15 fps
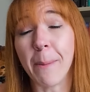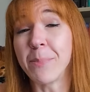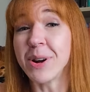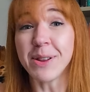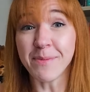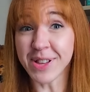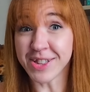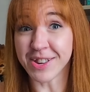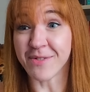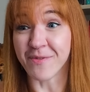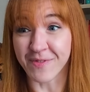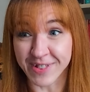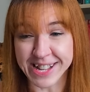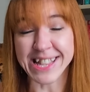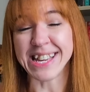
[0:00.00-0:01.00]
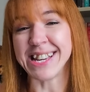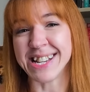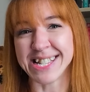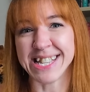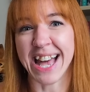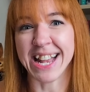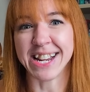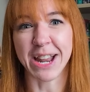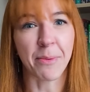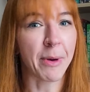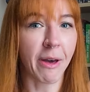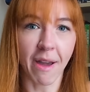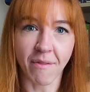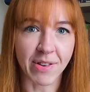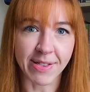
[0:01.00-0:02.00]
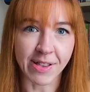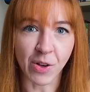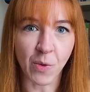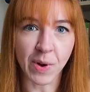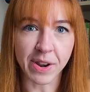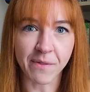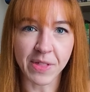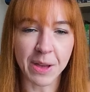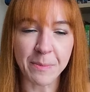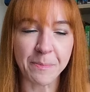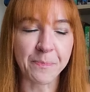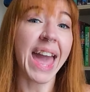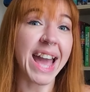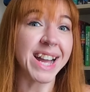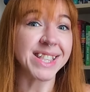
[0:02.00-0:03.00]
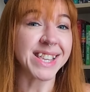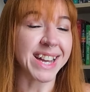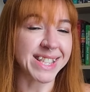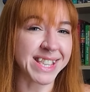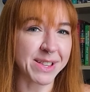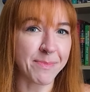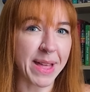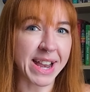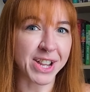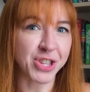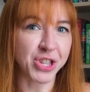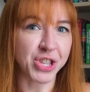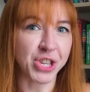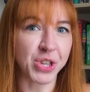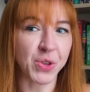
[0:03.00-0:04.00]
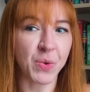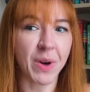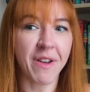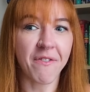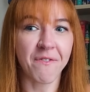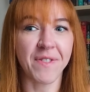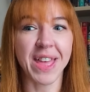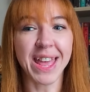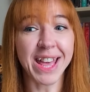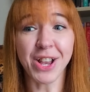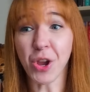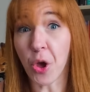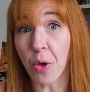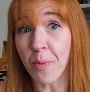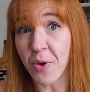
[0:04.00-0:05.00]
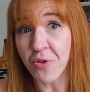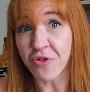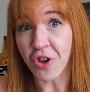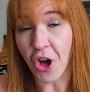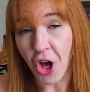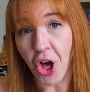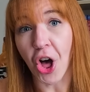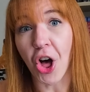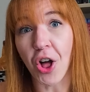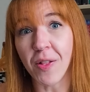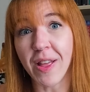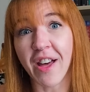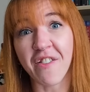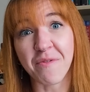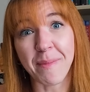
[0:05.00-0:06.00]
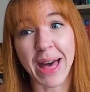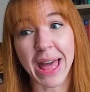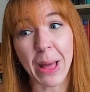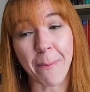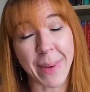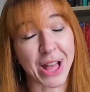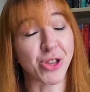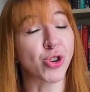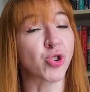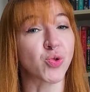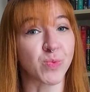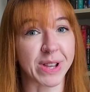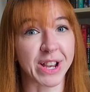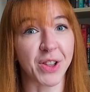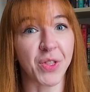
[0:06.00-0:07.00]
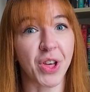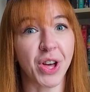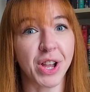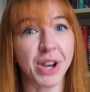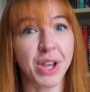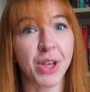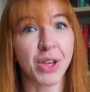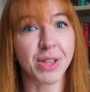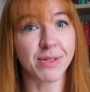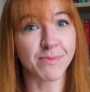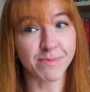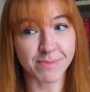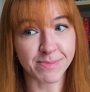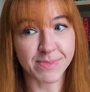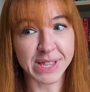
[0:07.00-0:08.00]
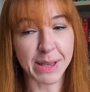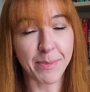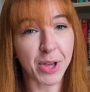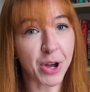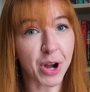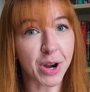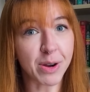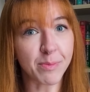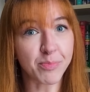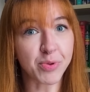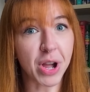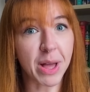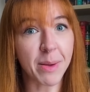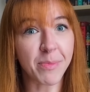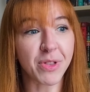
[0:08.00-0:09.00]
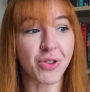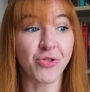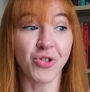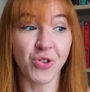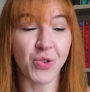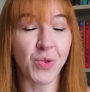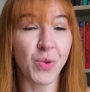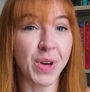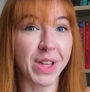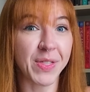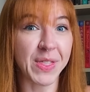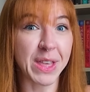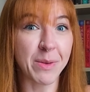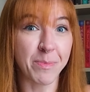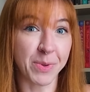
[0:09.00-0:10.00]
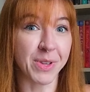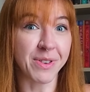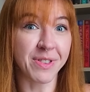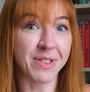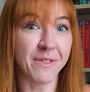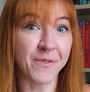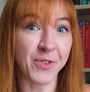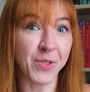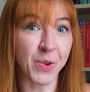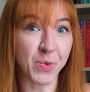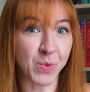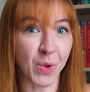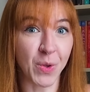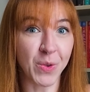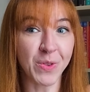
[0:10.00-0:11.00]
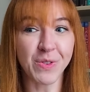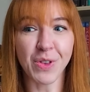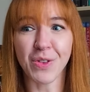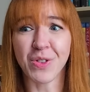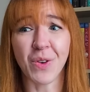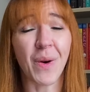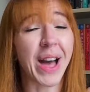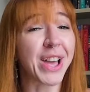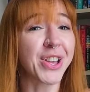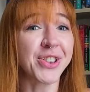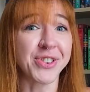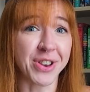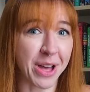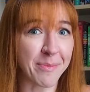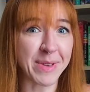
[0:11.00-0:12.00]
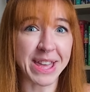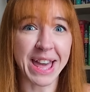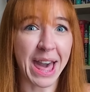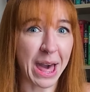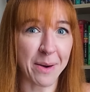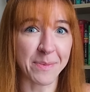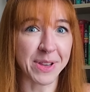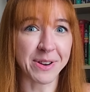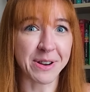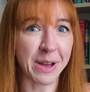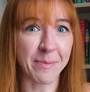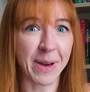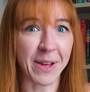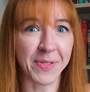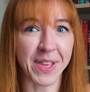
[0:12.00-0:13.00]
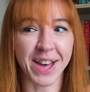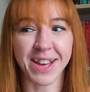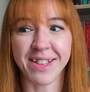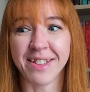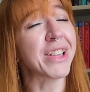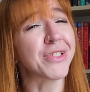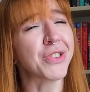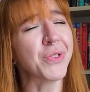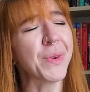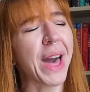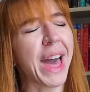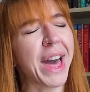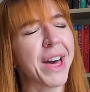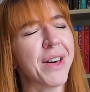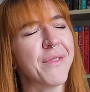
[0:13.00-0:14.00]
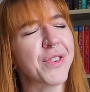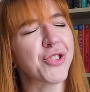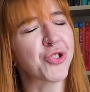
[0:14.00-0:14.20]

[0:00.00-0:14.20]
pretty much really excited about every single one of them. And I did manage to fit in almost all of my Magical Readathon TBR prompts to the books for the rolls, so I could not be happier about that. I do have